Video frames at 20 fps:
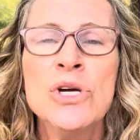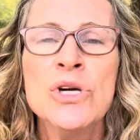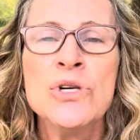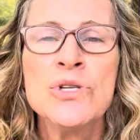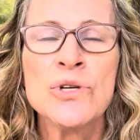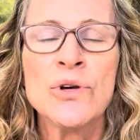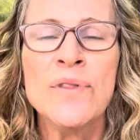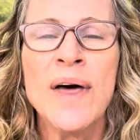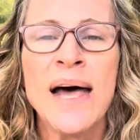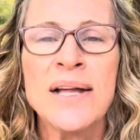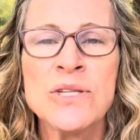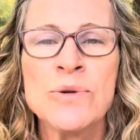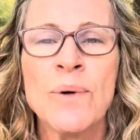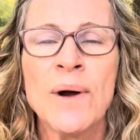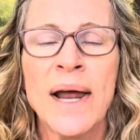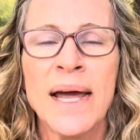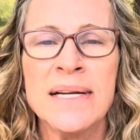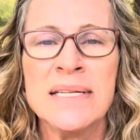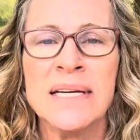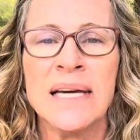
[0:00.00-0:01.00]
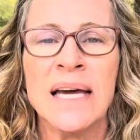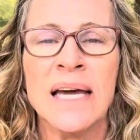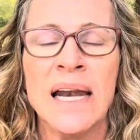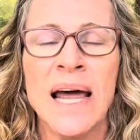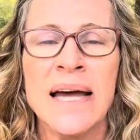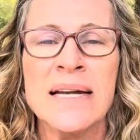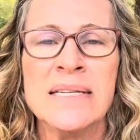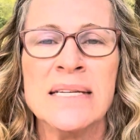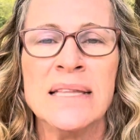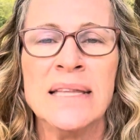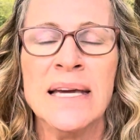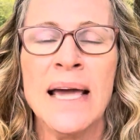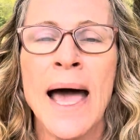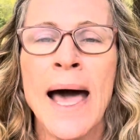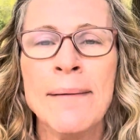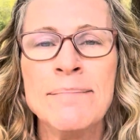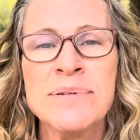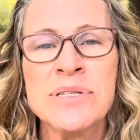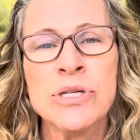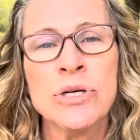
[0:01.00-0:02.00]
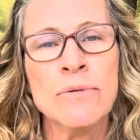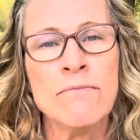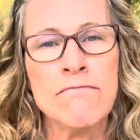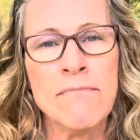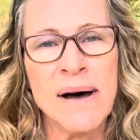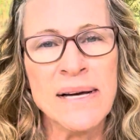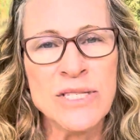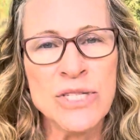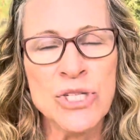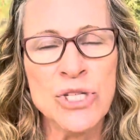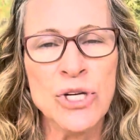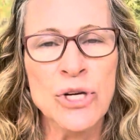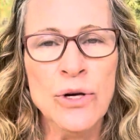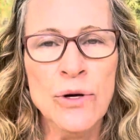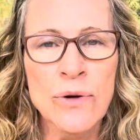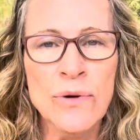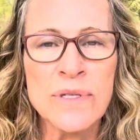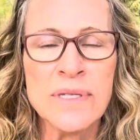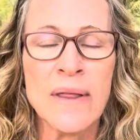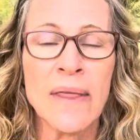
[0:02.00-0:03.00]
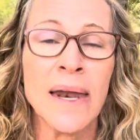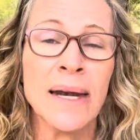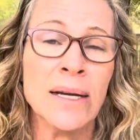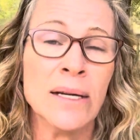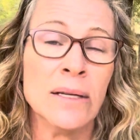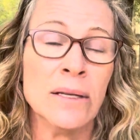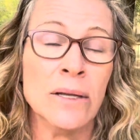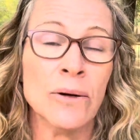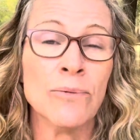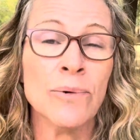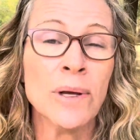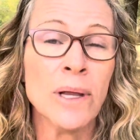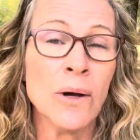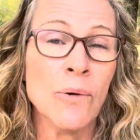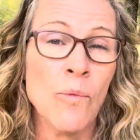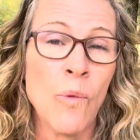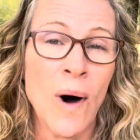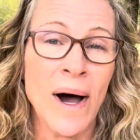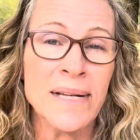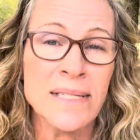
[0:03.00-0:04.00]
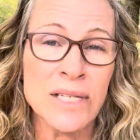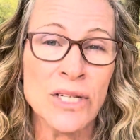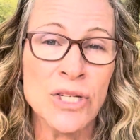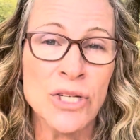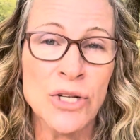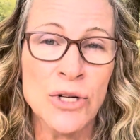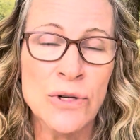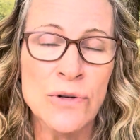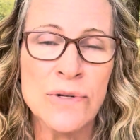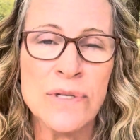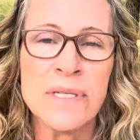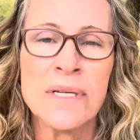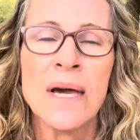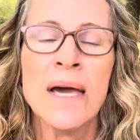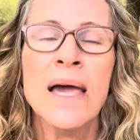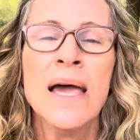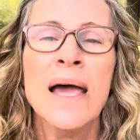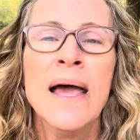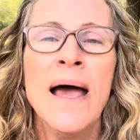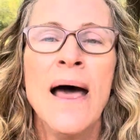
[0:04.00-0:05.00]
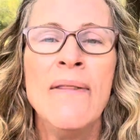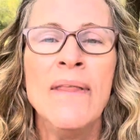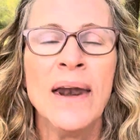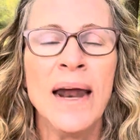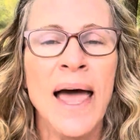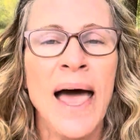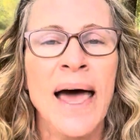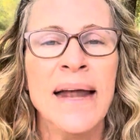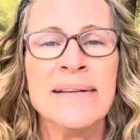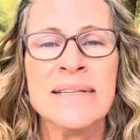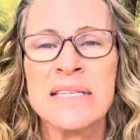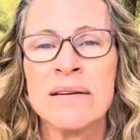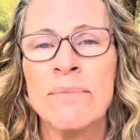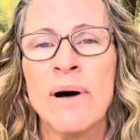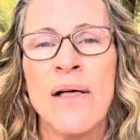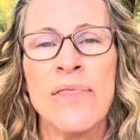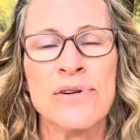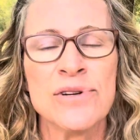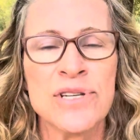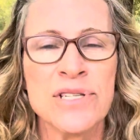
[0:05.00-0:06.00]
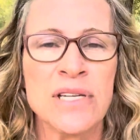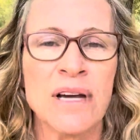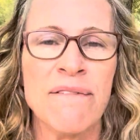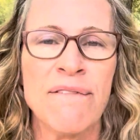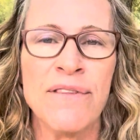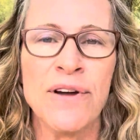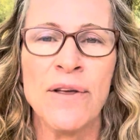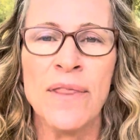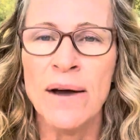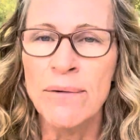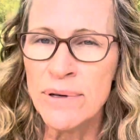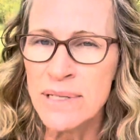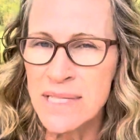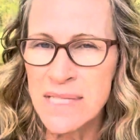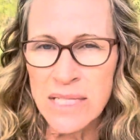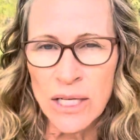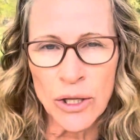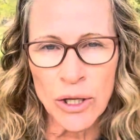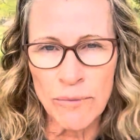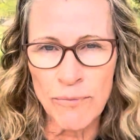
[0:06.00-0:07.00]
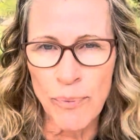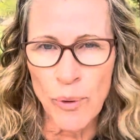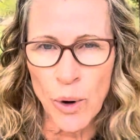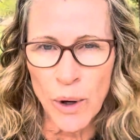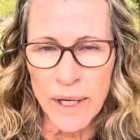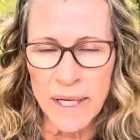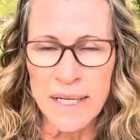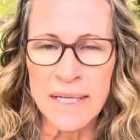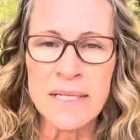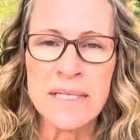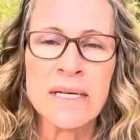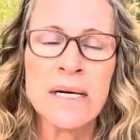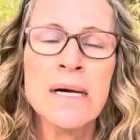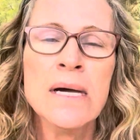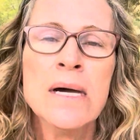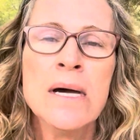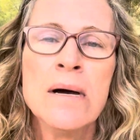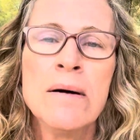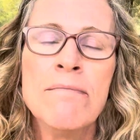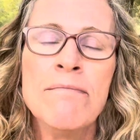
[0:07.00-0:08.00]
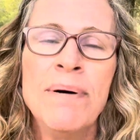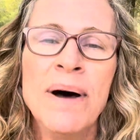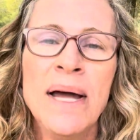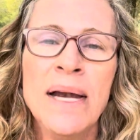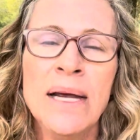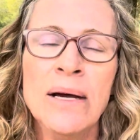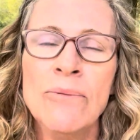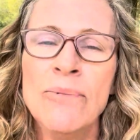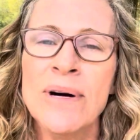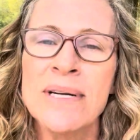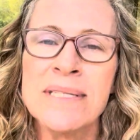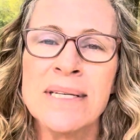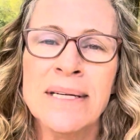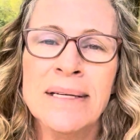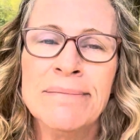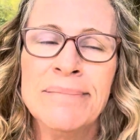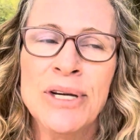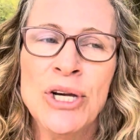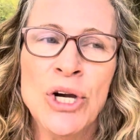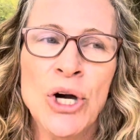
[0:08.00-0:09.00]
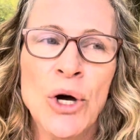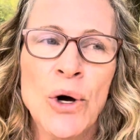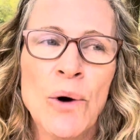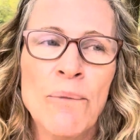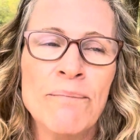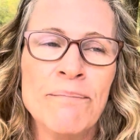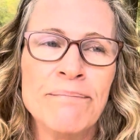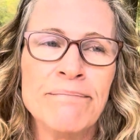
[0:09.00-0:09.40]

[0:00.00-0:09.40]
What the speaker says: So that's what I did. I did the absolute must-dos, I did the really want-to-dos, and then I had some other stuff there that was still important, but it wasn't, you know,